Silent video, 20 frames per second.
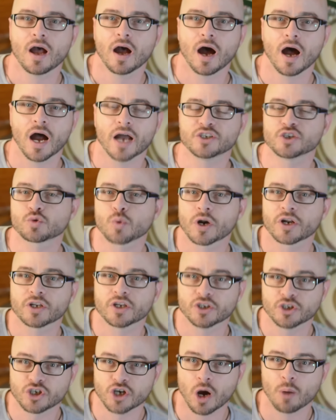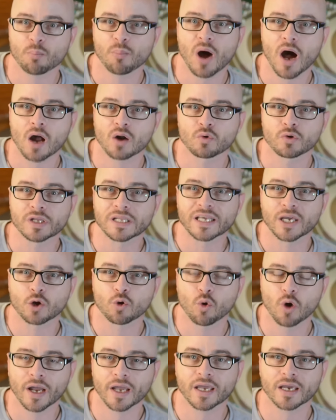I just wanted to jump on really
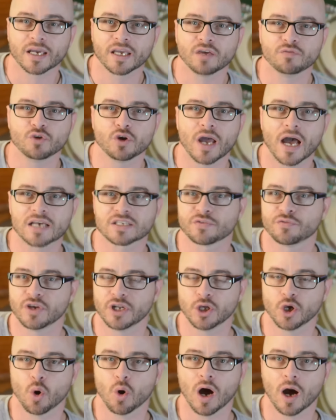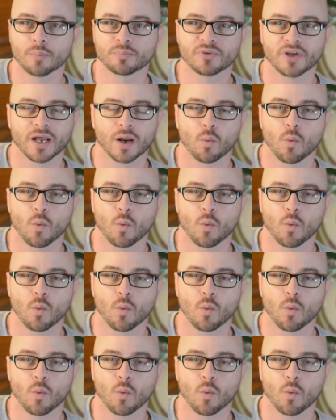quick and give you guys a video update.